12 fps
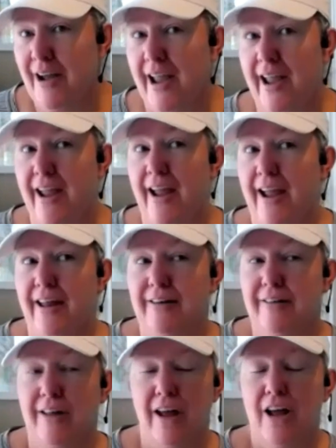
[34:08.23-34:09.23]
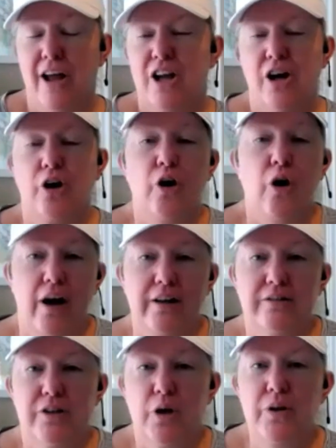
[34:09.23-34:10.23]
and
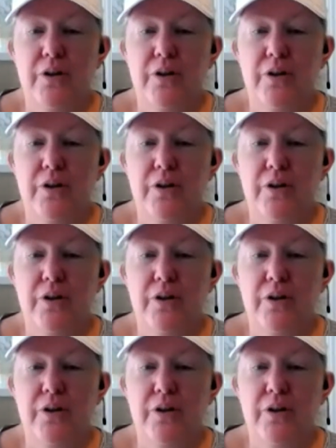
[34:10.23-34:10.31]
one